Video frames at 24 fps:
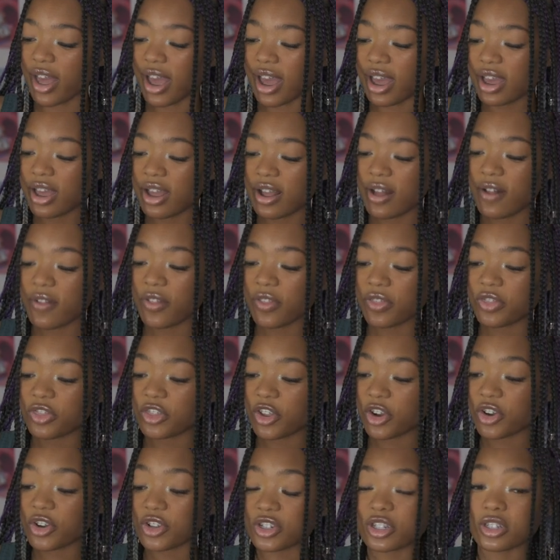that
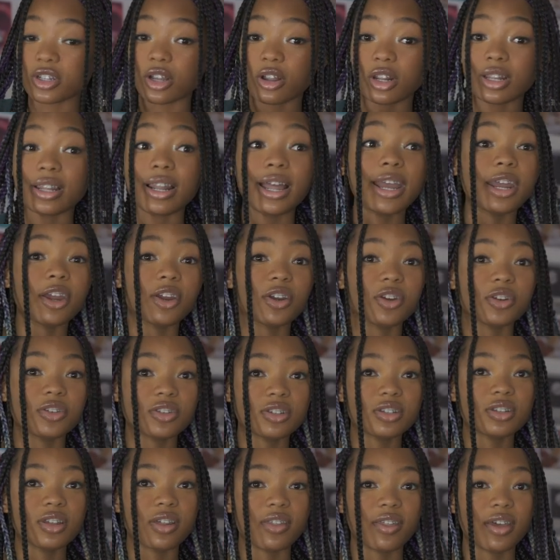there's
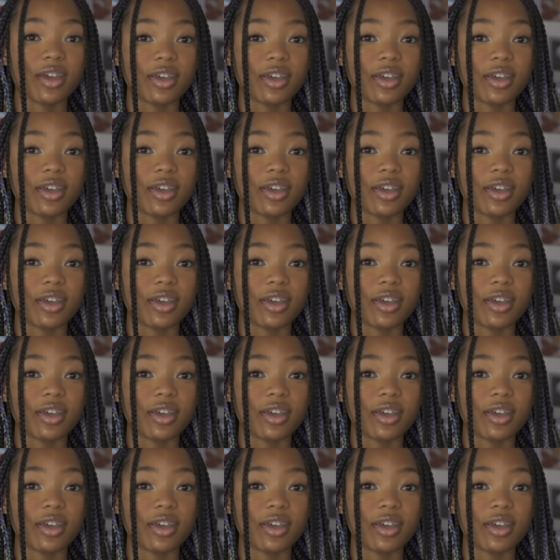layers to